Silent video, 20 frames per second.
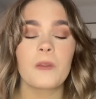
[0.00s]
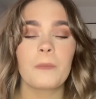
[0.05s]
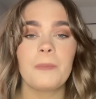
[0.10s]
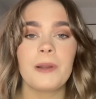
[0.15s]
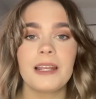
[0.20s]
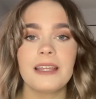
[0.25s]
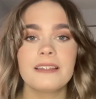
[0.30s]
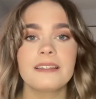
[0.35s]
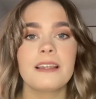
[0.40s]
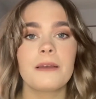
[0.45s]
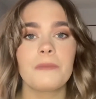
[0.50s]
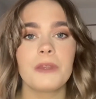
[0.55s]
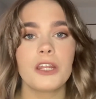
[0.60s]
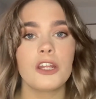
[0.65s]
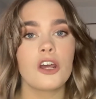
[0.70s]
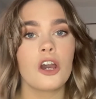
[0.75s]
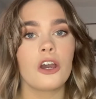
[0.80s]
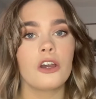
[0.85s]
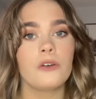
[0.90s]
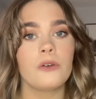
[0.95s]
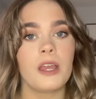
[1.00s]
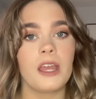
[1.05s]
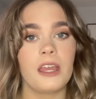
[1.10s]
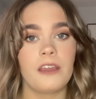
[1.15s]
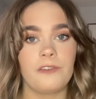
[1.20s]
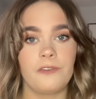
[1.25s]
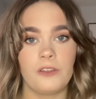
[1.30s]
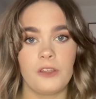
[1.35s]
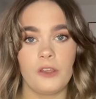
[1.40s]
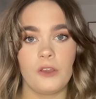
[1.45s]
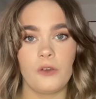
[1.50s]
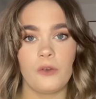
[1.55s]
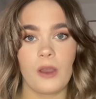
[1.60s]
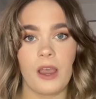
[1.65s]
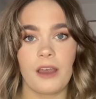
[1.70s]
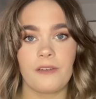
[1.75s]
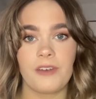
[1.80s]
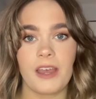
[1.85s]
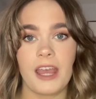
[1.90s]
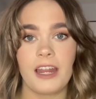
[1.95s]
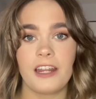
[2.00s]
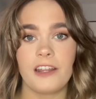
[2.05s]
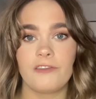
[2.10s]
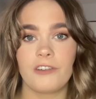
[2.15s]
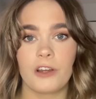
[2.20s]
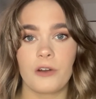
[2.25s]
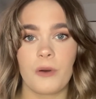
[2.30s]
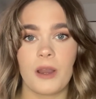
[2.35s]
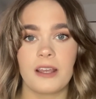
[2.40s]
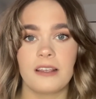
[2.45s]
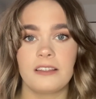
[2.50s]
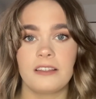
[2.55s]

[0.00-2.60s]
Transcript: Please let me know if you have any requests